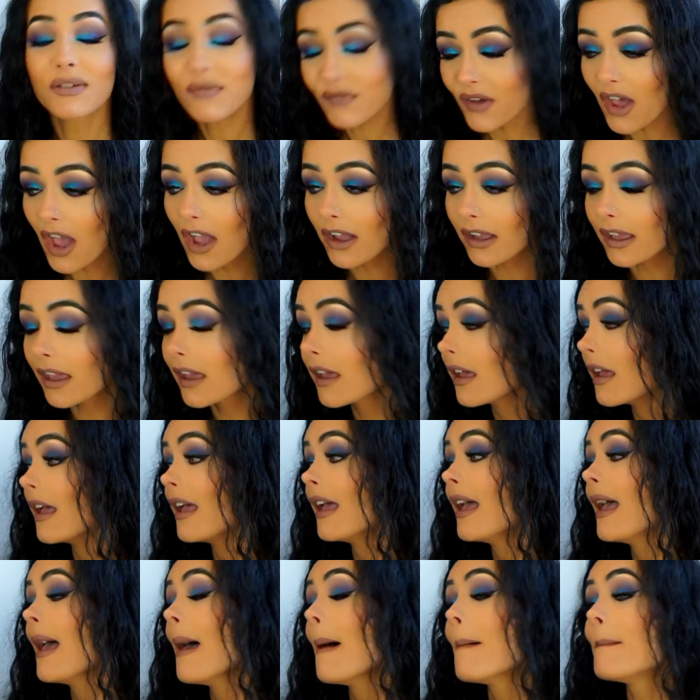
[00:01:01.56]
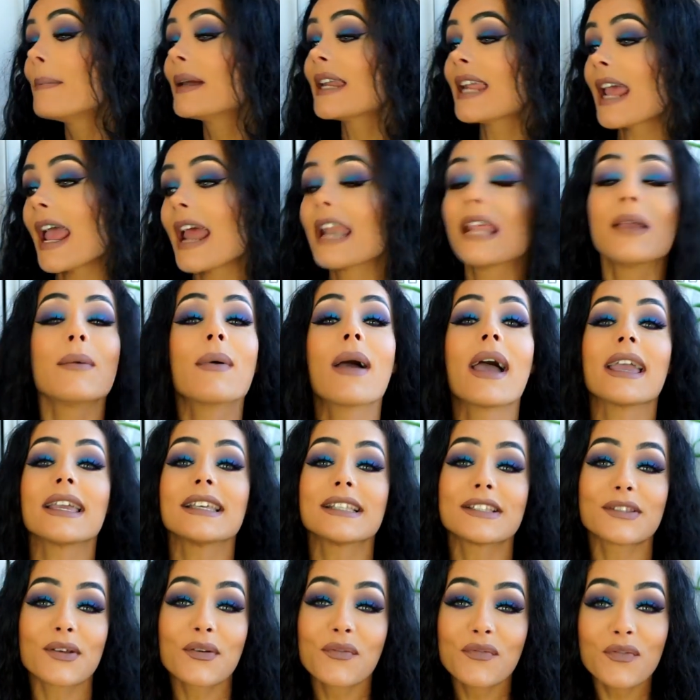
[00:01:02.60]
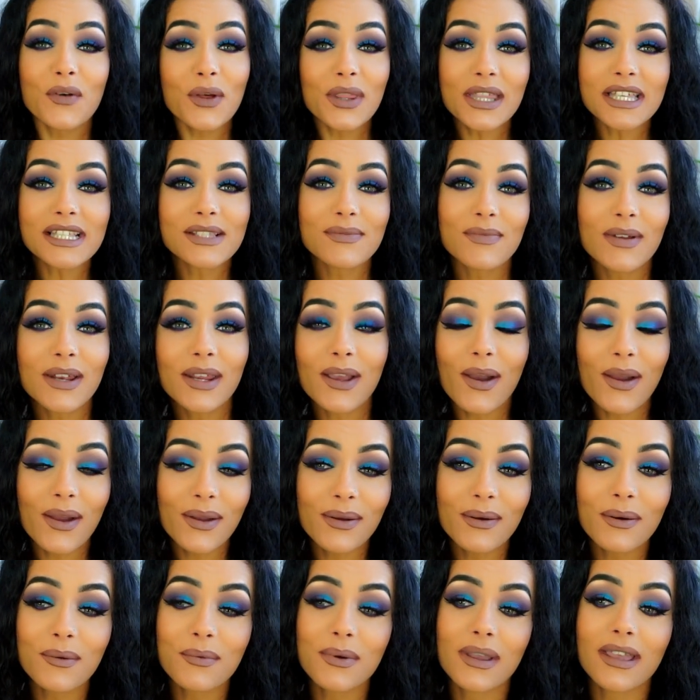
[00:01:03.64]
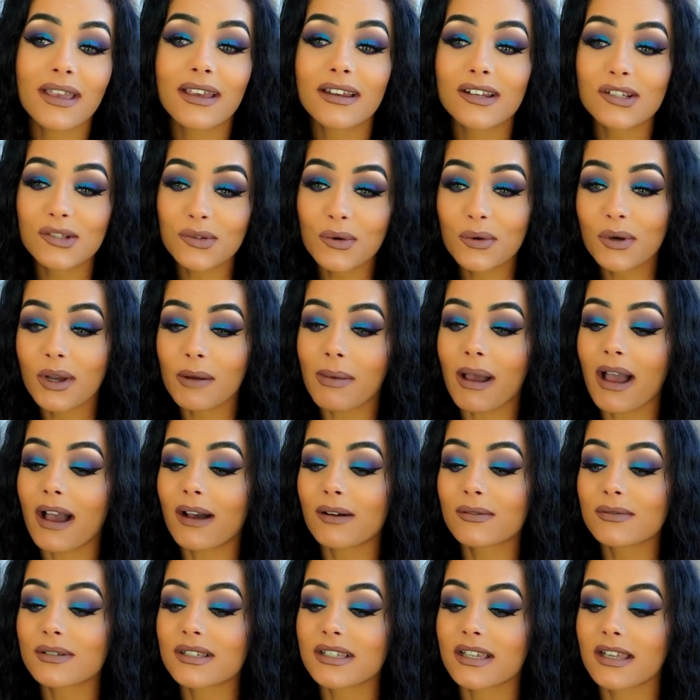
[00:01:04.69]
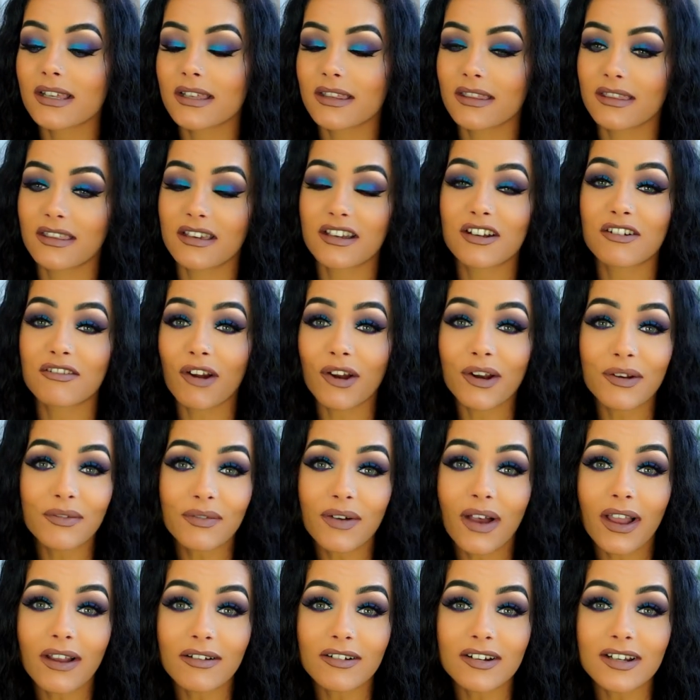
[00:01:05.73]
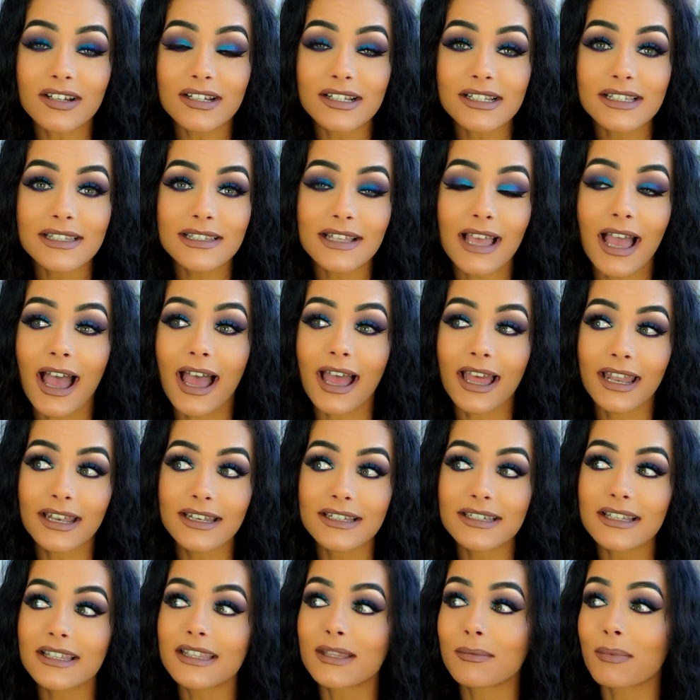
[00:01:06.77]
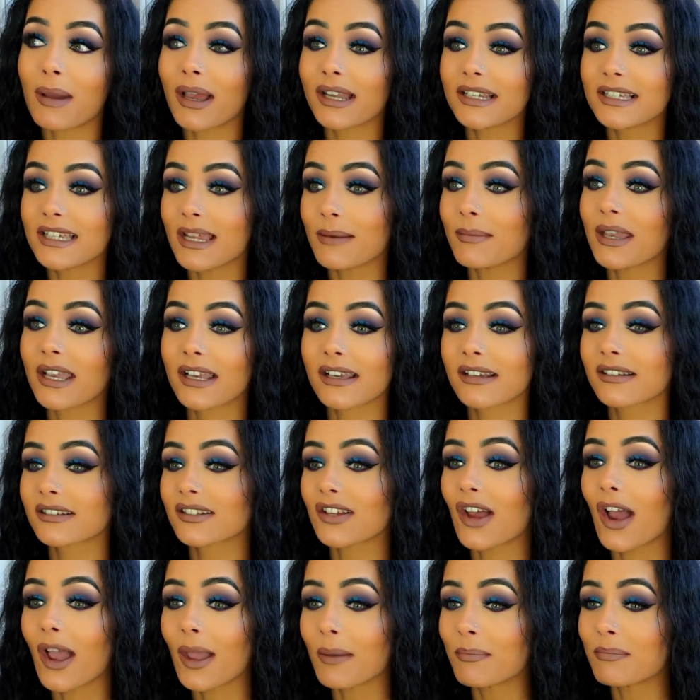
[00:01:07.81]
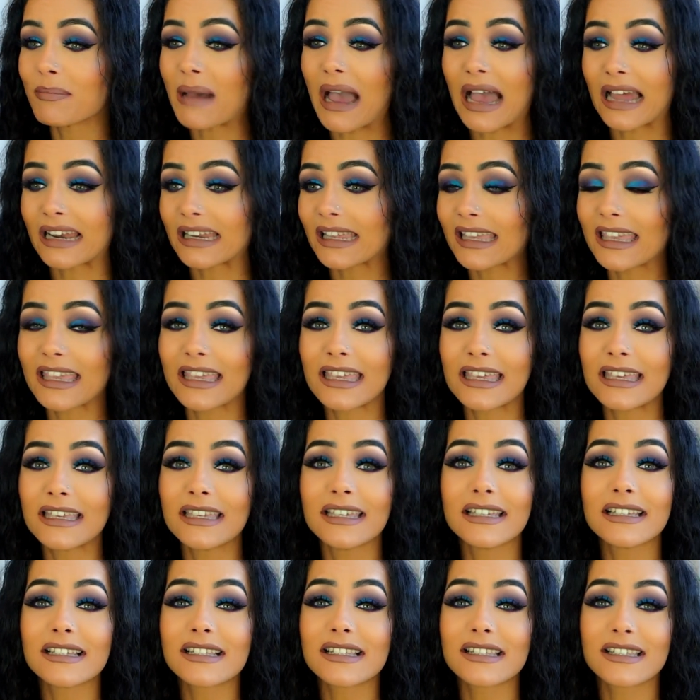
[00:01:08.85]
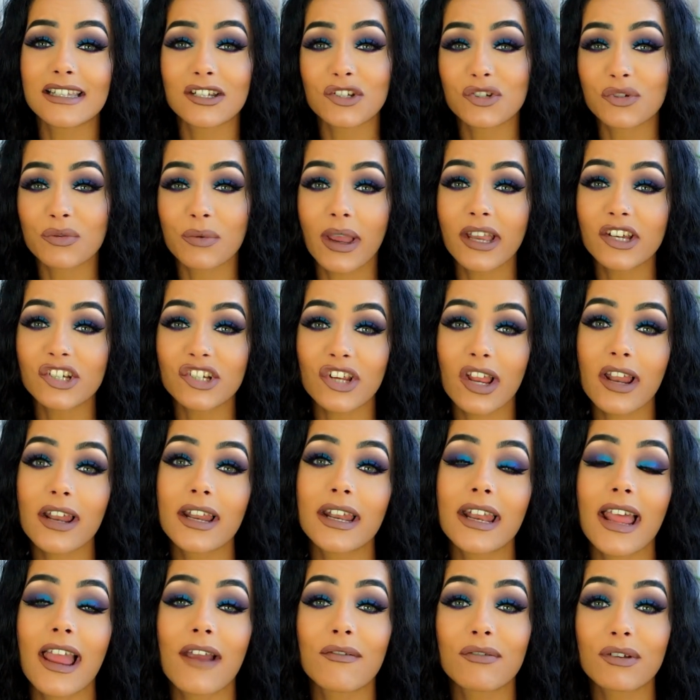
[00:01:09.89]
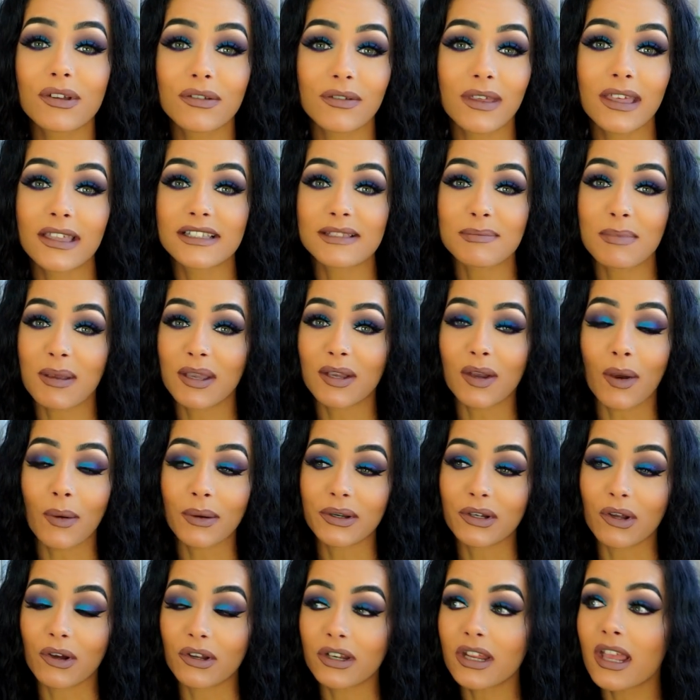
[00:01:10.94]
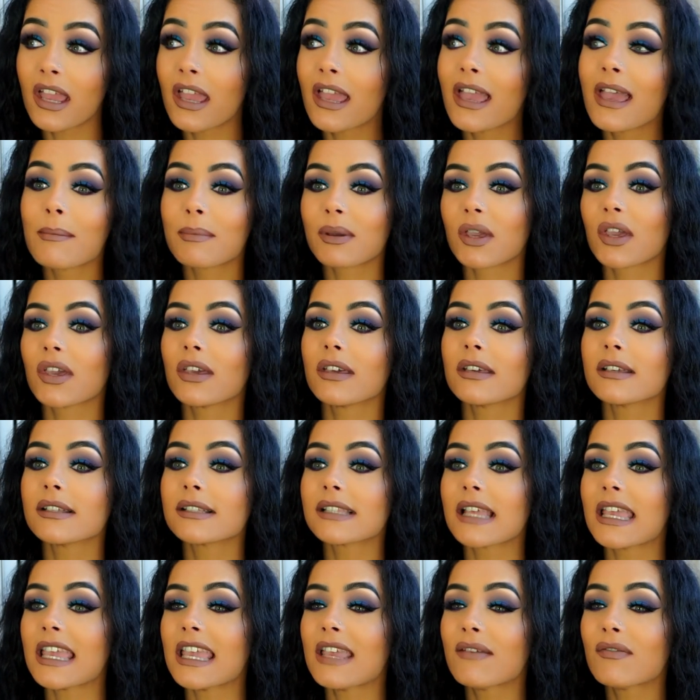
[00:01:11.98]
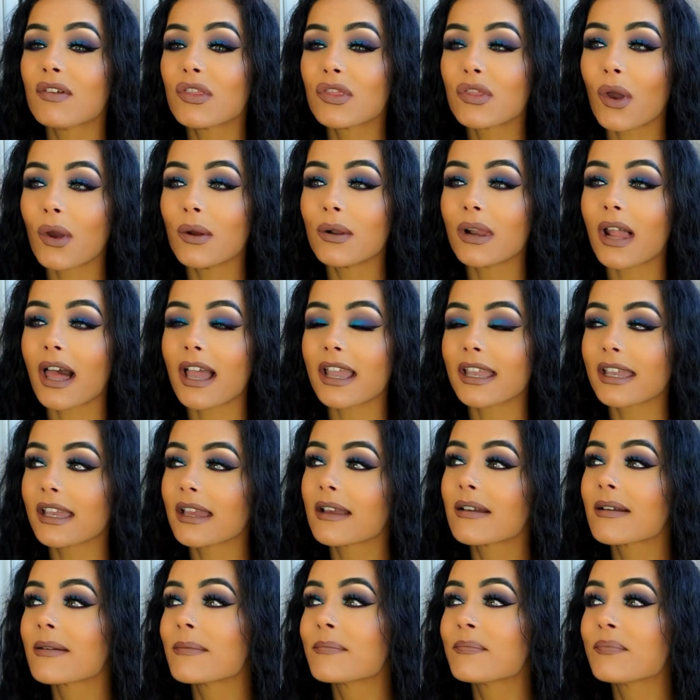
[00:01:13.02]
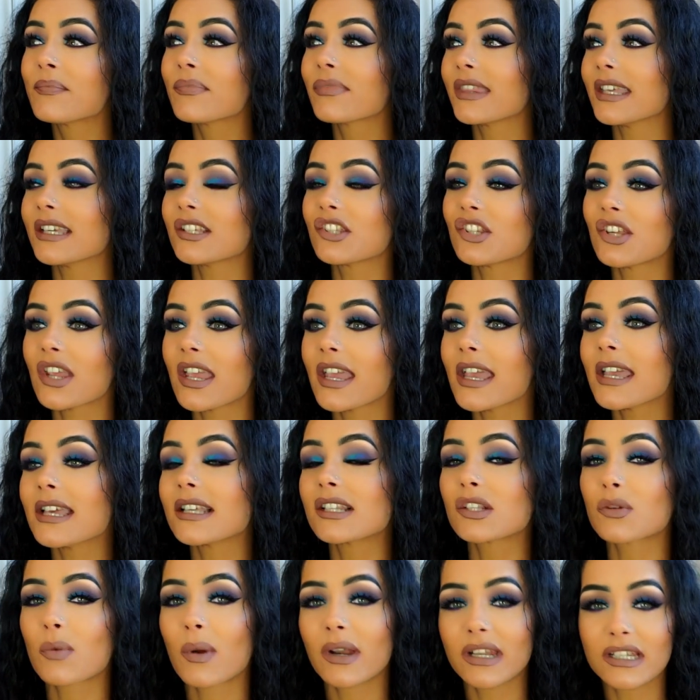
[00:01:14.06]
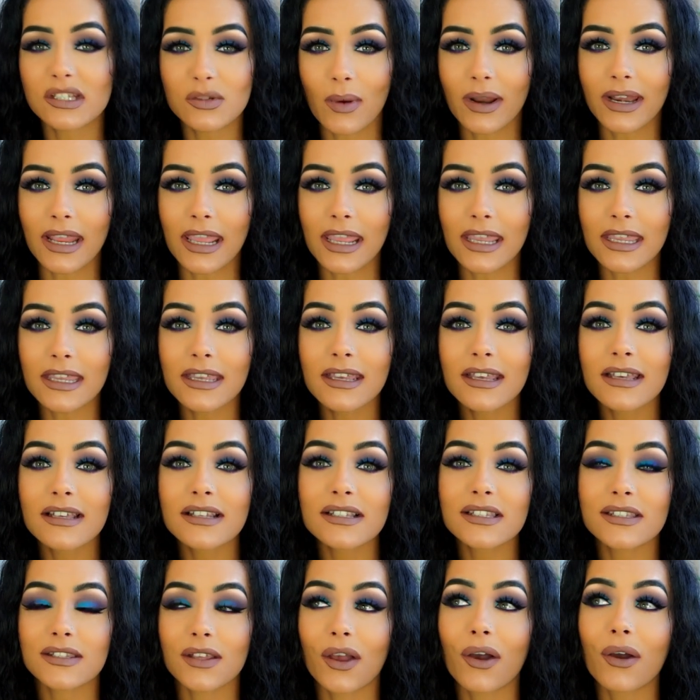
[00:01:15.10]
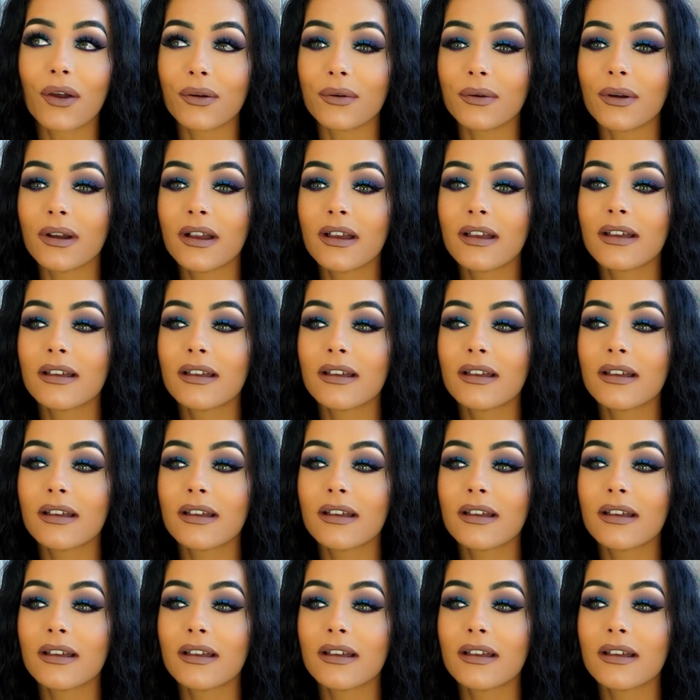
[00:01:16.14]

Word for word: a fuck? But anyway, so for this video, we're going to talk about the coronavirus and the pandemic type panicky situation and everything that's been going on because even though like this year is 2020, so